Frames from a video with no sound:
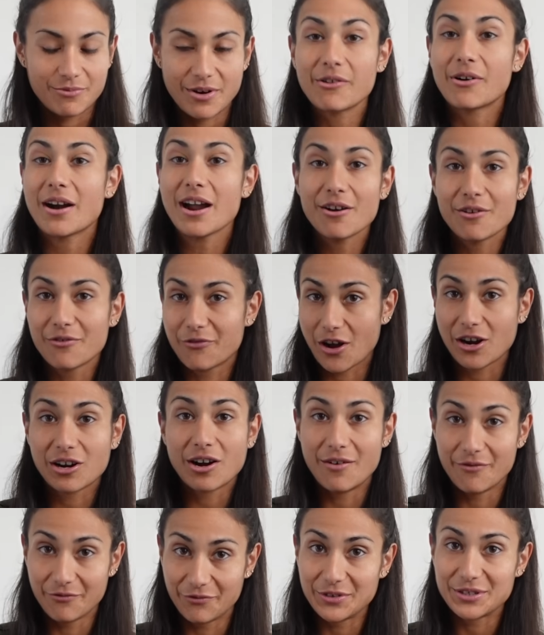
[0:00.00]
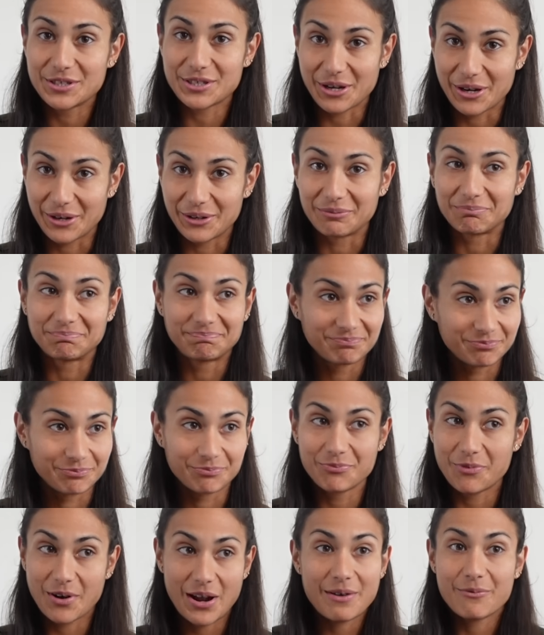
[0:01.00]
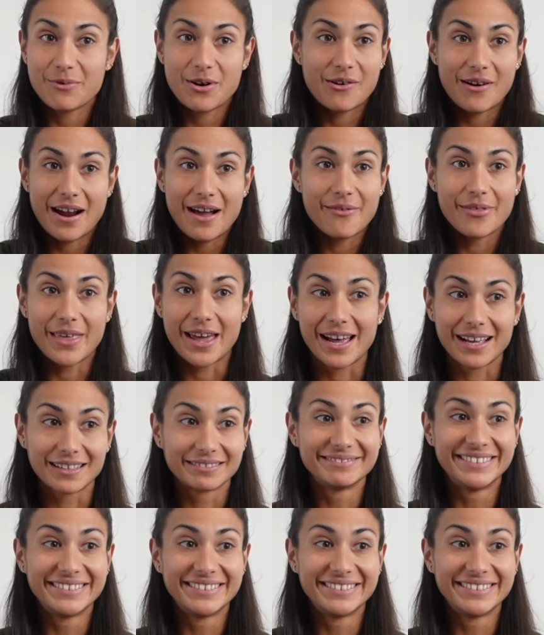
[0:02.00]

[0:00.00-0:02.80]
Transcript: we're out of our comfort zone. We're, we're out there.